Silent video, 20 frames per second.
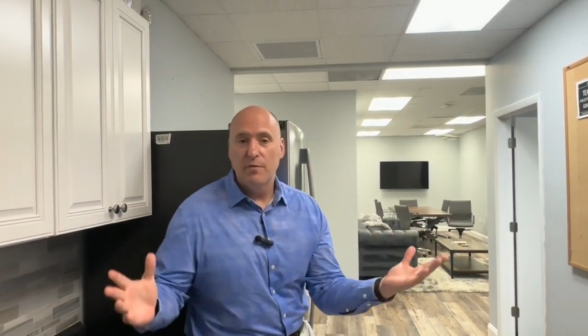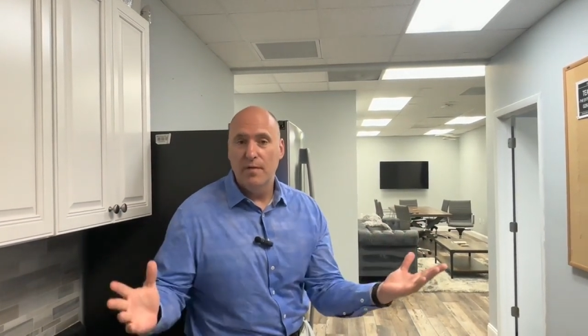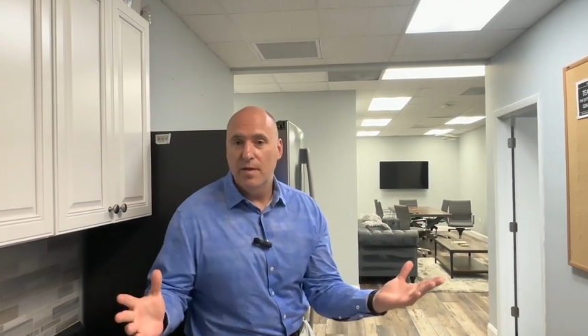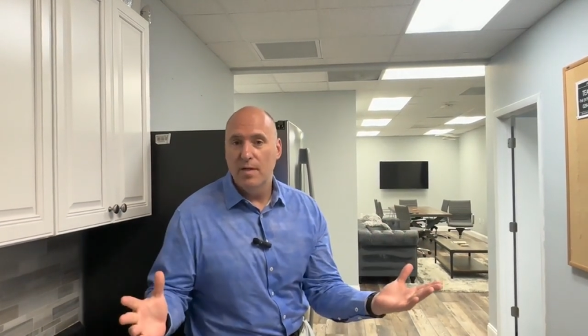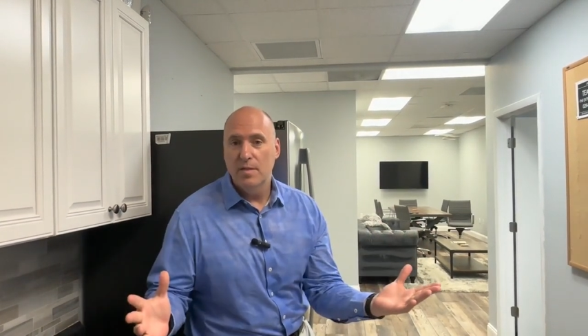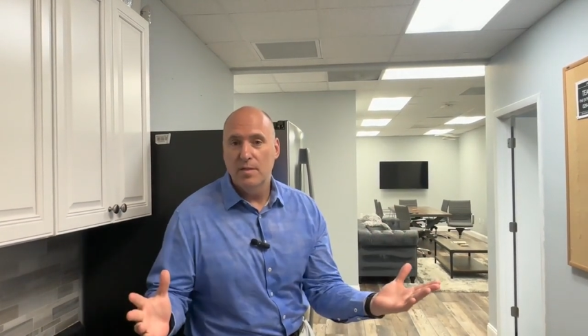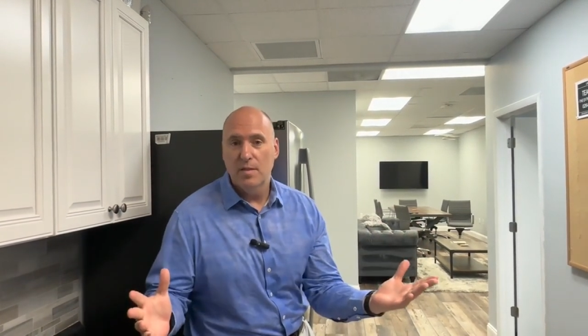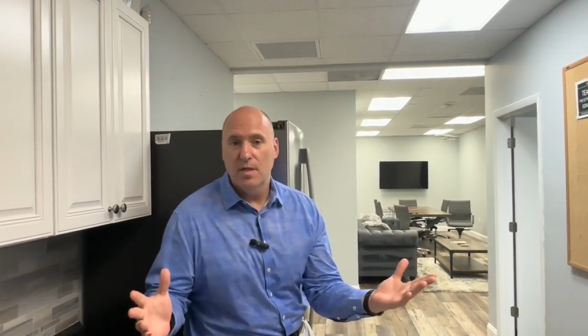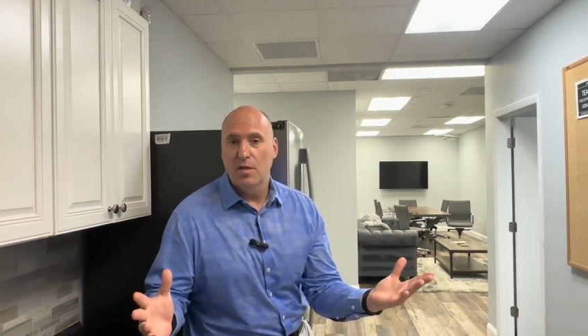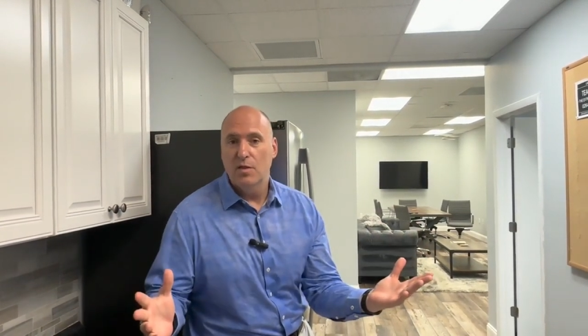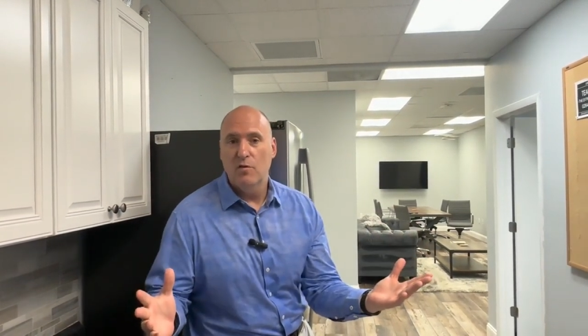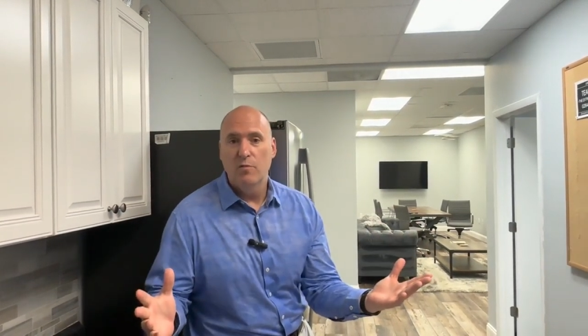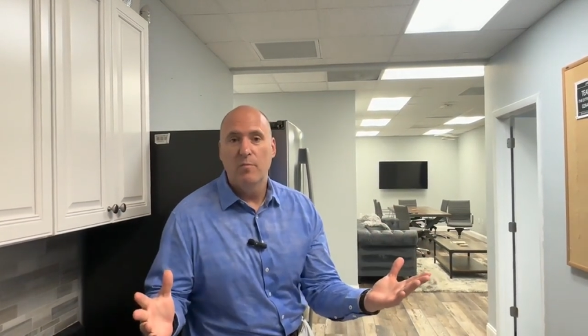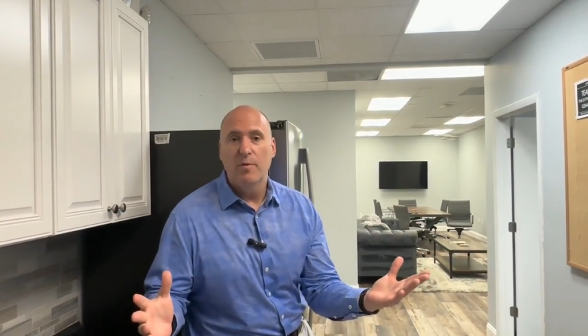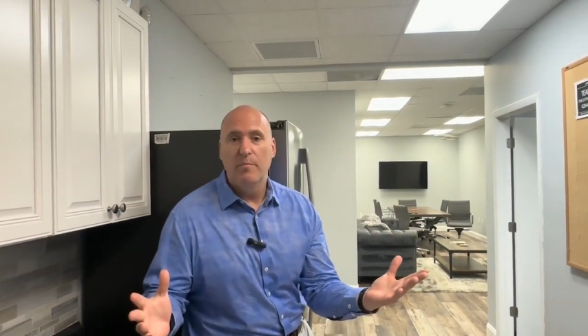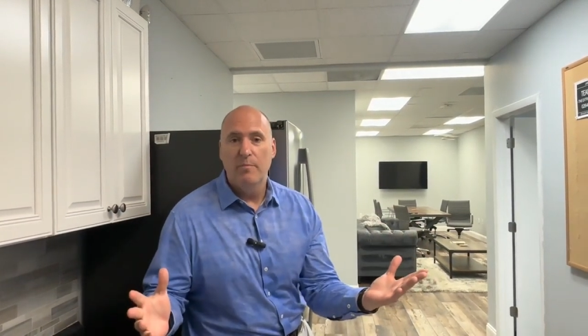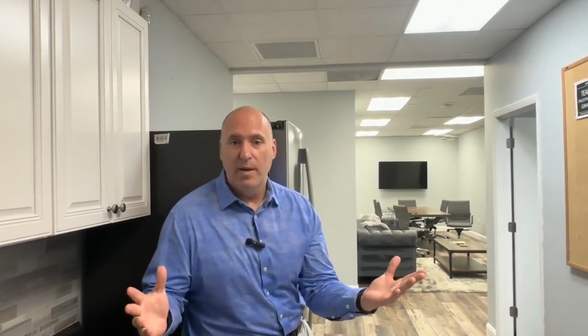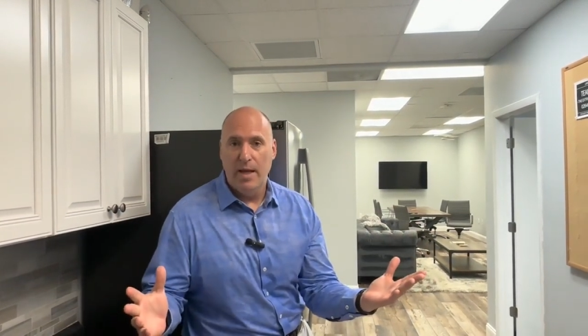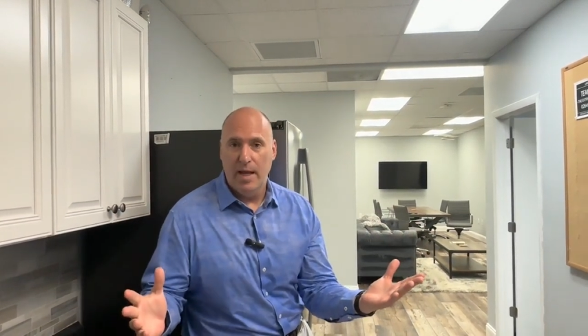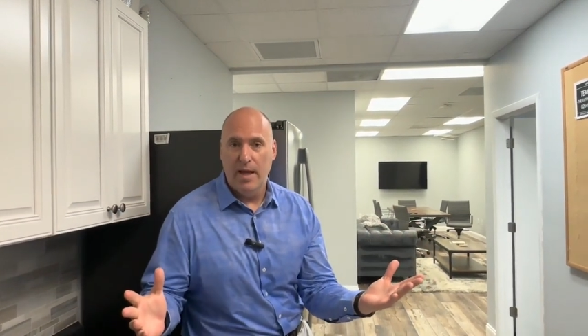fees that you've
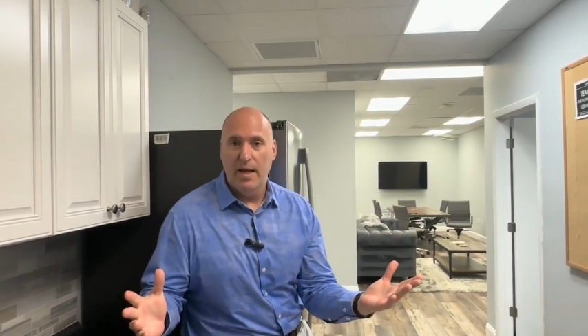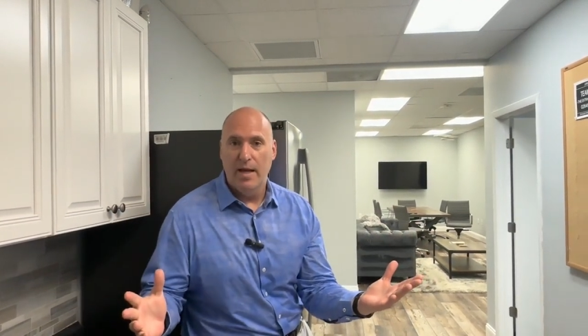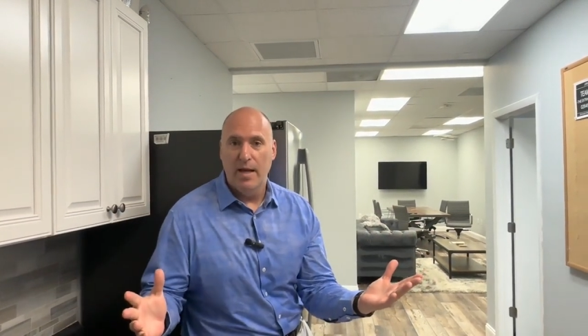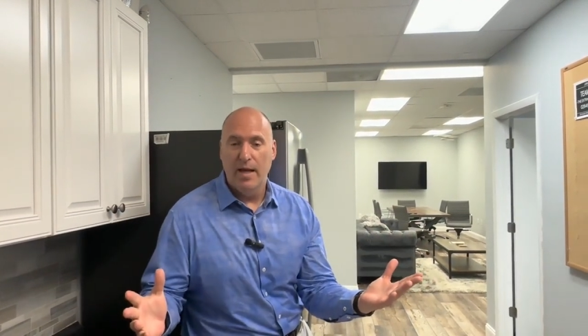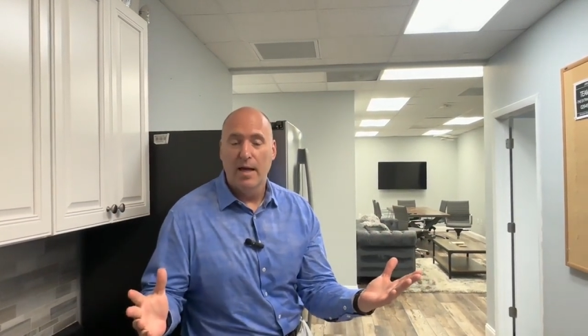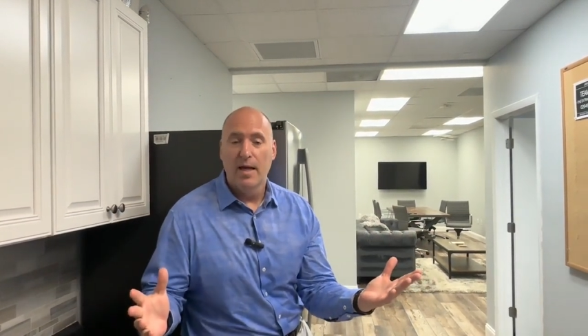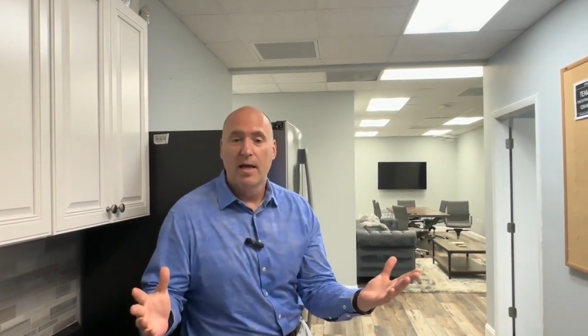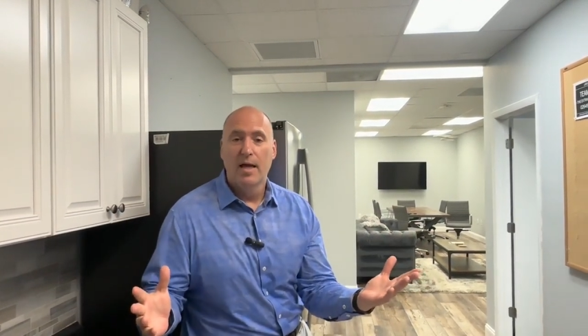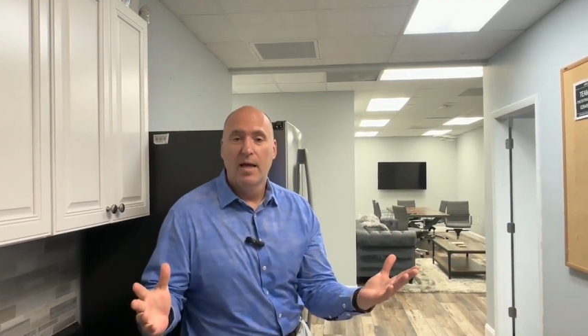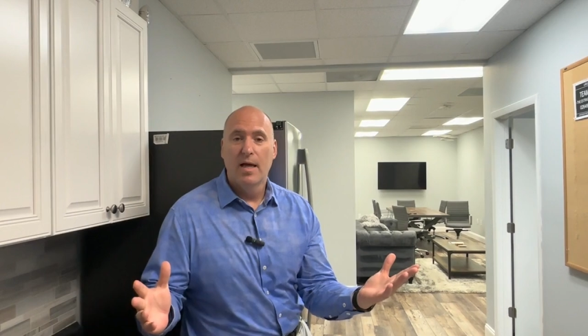been paying